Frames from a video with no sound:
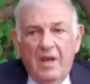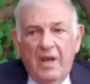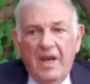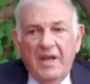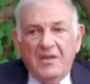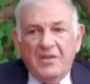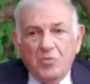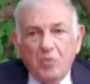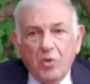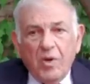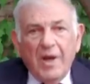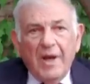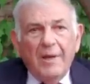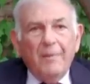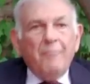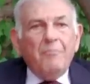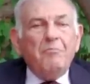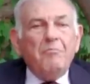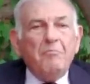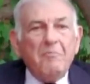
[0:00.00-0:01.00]
It took
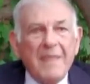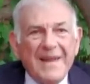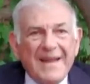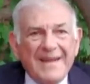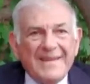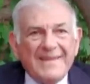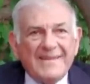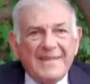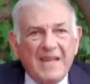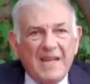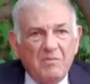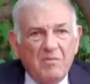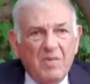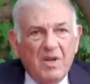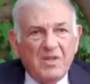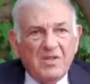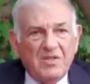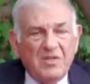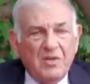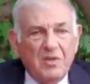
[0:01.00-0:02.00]
months and
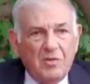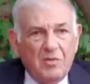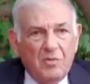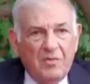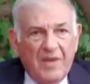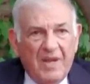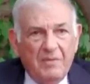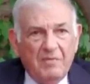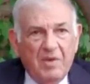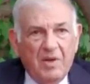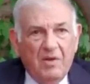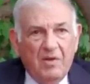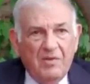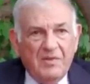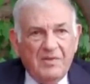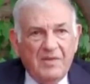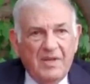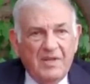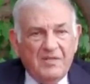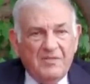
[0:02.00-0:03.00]
months to do that
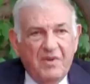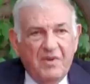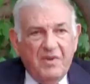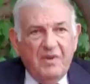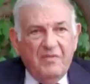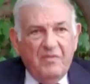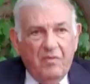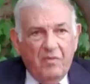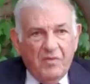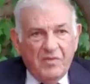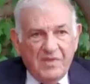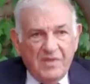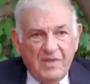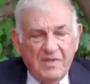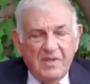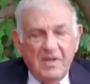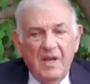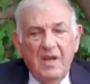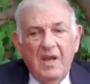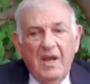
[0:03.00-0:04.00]
because the Israeli
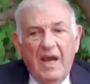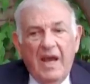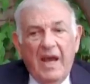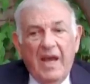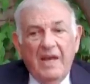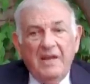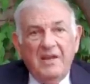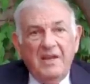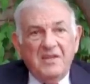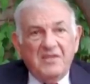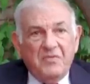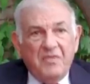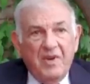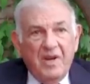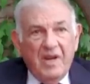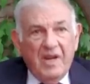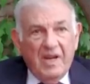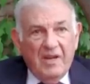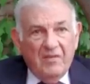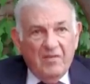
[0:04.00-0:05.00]
forces and the
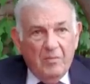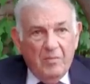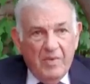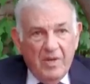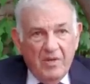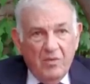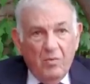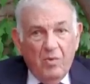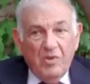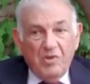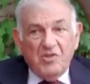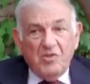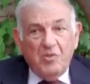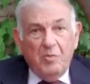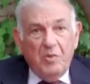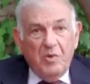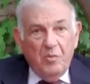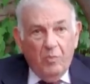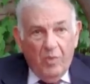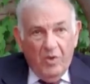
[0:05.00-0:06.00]
Israeli government want
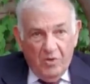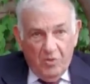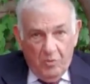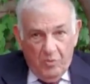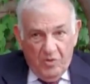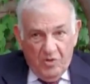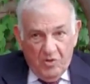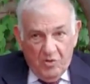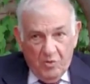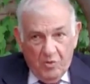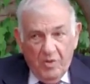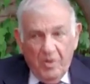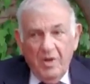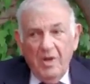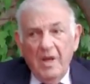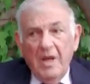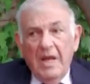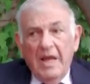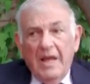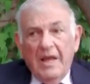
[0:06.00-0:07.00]
to be sure
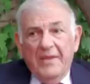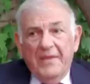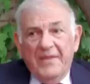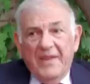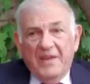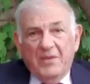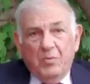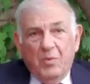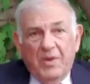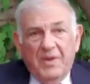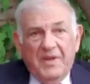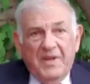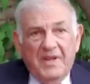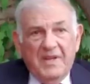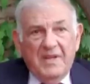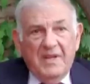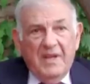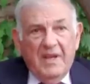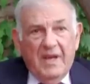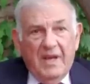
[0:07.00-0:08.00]
that when
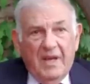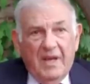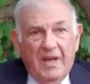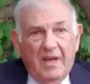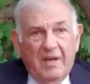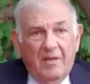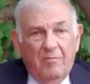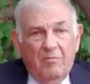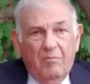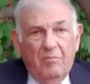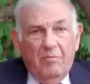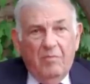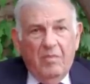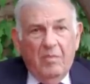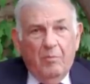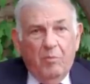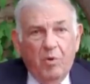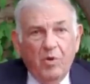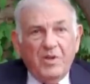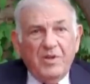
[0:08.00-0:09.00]
they
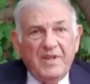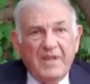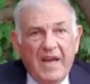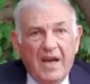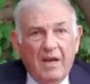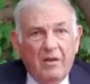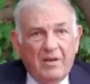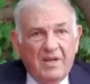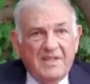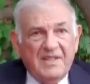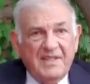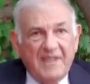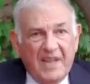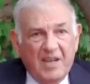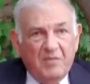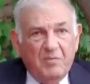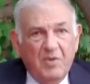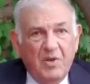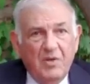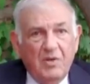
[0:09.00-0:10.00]
put down a
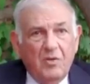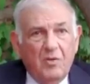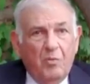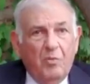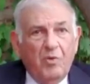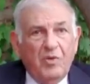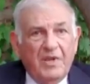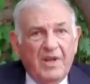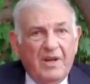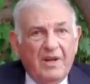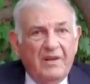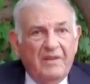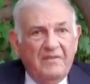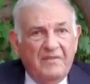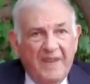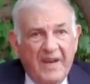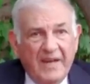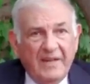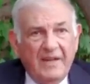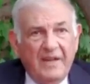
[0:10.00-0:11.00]
statement or put down a
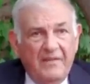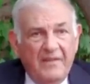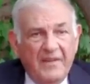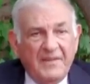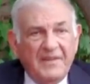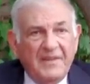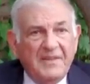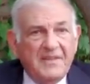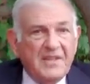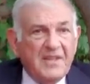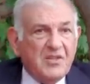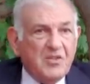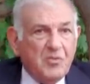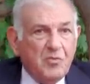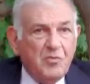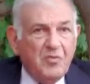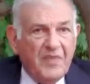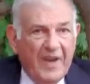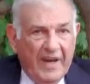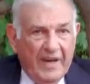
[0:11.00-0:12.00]
fact, that it's a
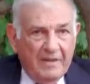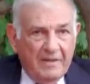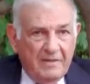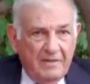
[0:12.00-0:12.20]
true fact.